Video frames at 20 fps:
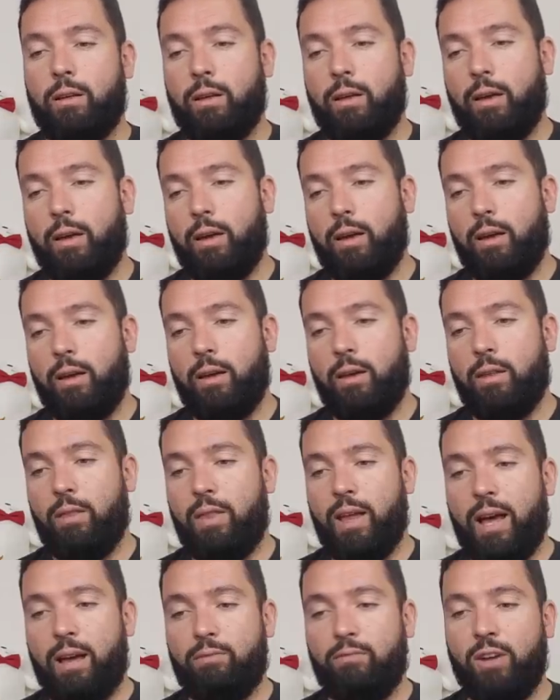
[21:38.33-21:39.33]
And
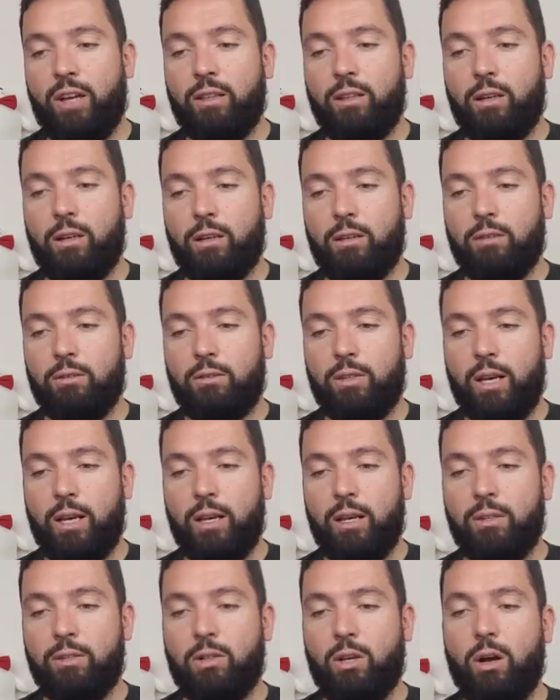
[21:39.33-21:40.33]
that vendor
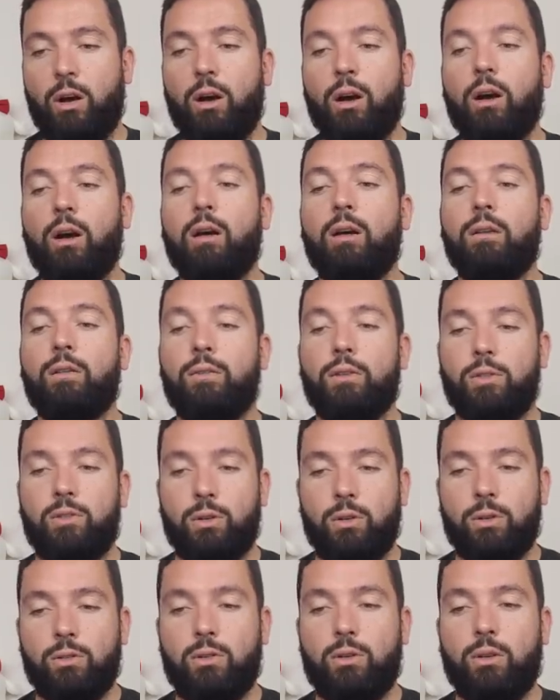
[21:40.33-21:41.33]
contains all of the
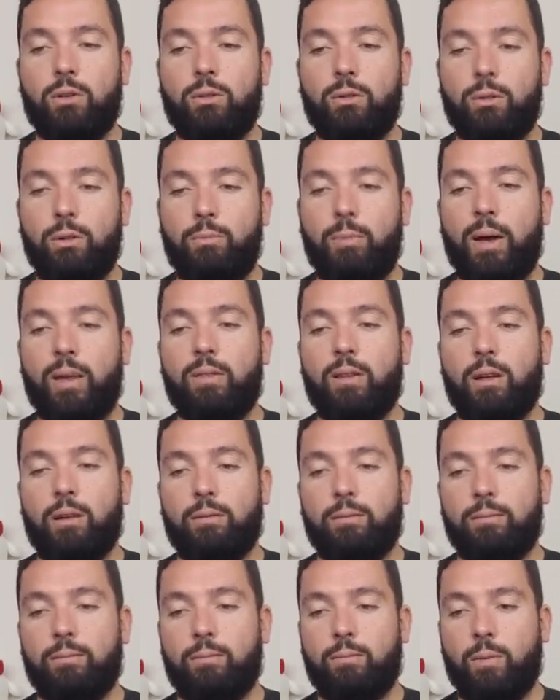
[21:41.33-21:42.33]
source code you depend on,
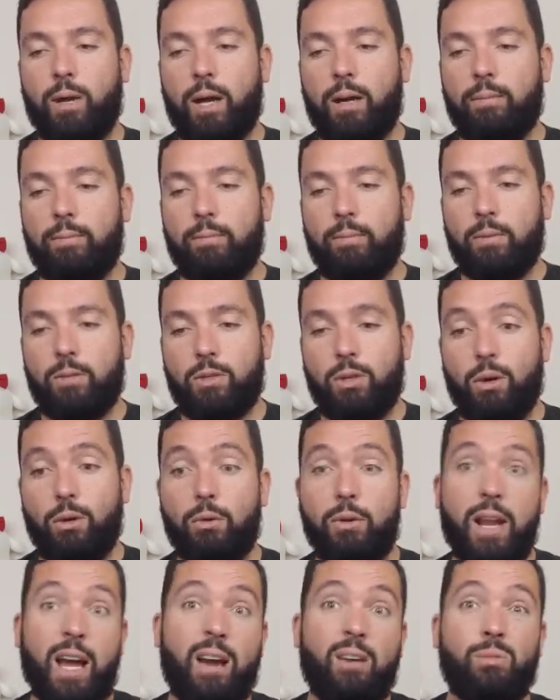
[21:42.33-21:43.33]
right? So
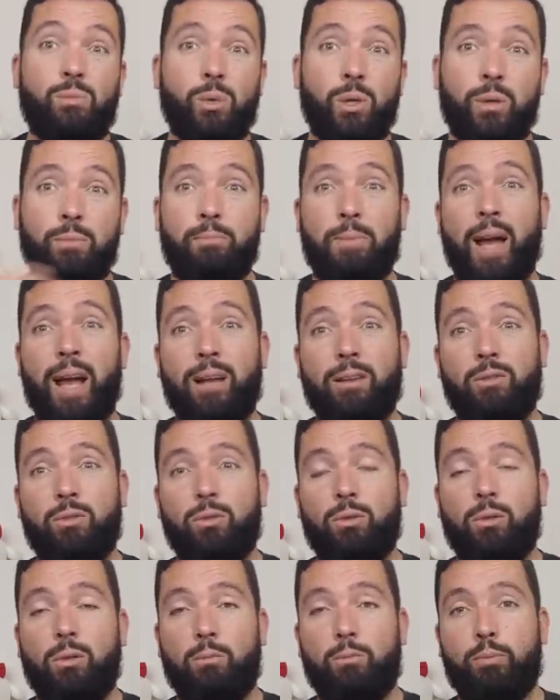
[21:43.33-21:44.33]
now we're back
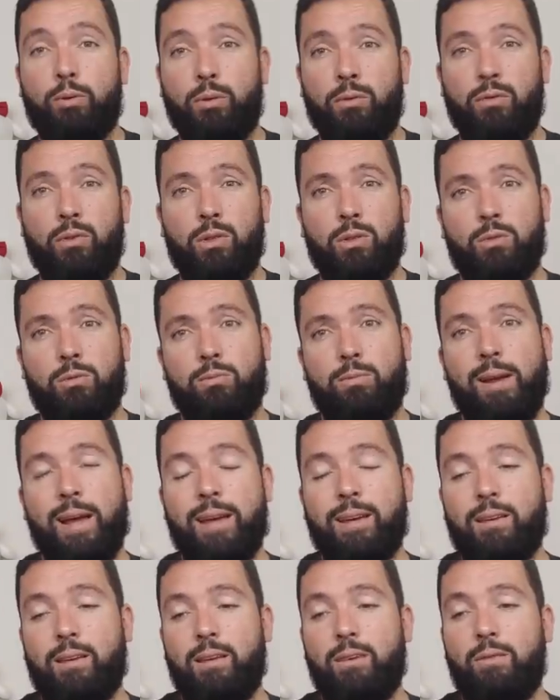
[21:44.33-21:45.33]
to the previous,
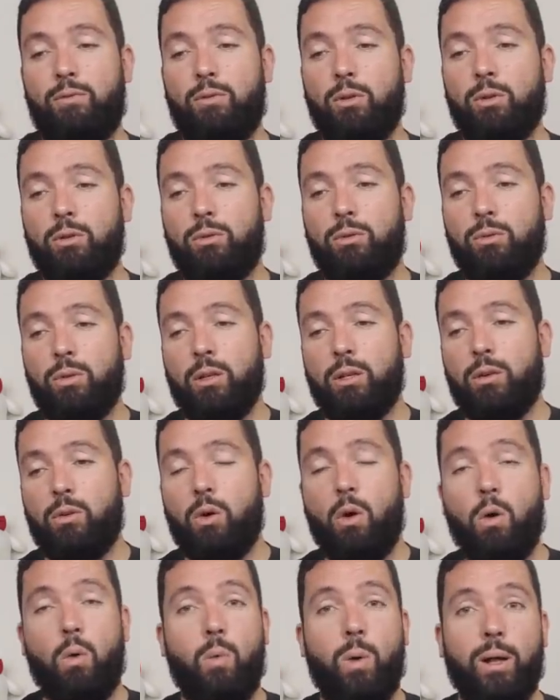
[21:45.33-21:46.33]
like if you're doing
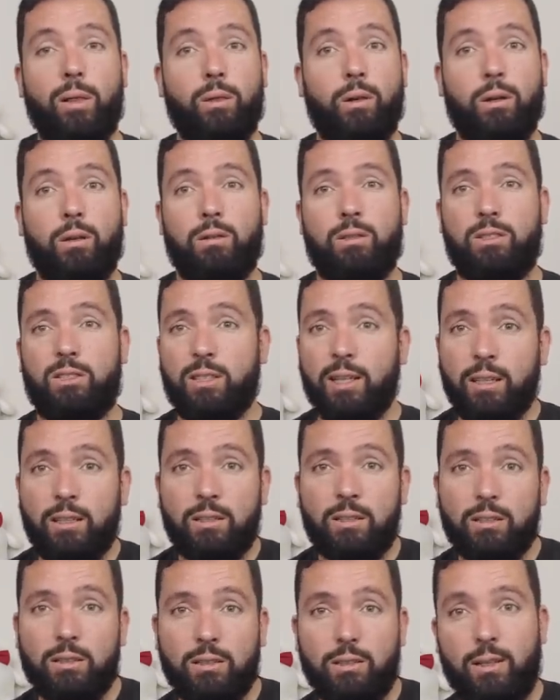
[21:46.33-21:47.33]
Go
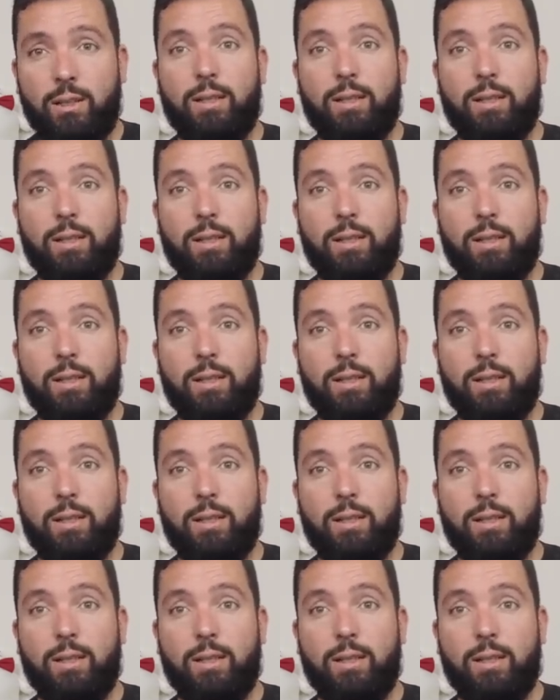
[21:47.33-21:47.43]
1.6,